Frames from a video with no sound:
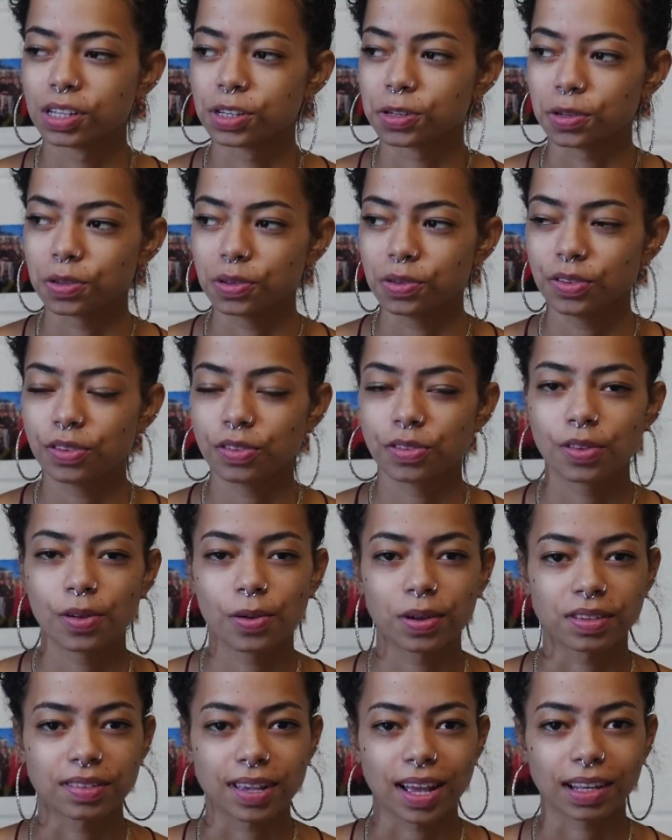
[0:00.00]
So you just know
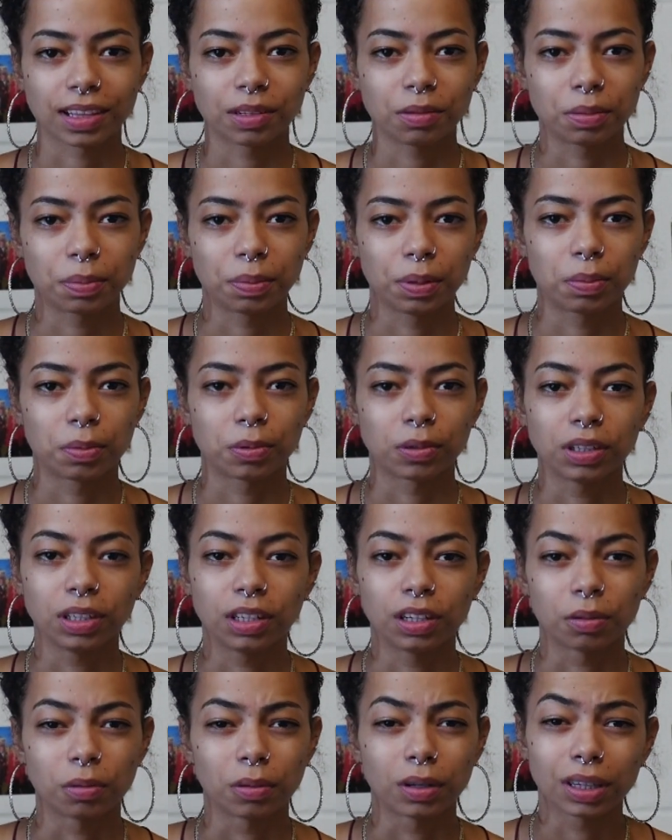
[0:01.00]
exactly what people
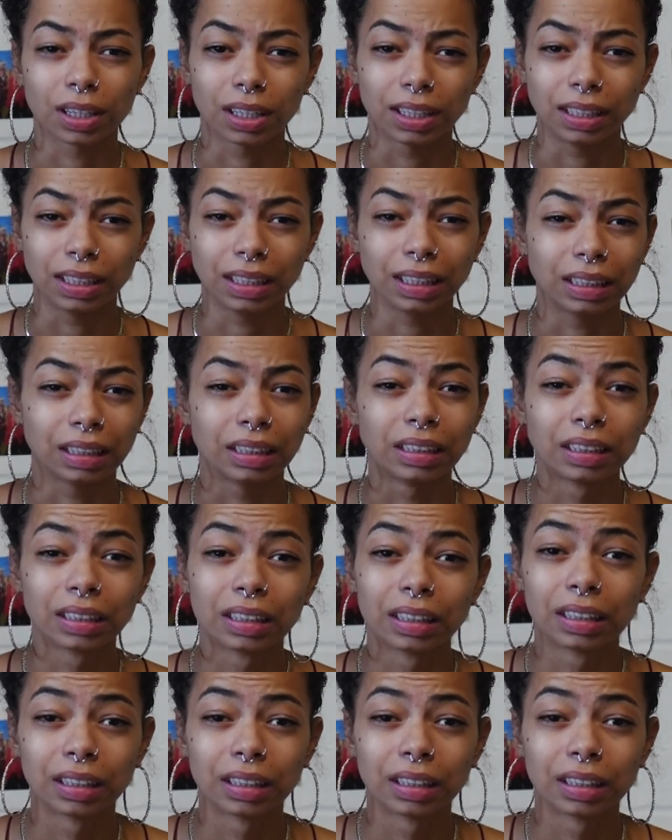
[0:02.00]
need and when they need it.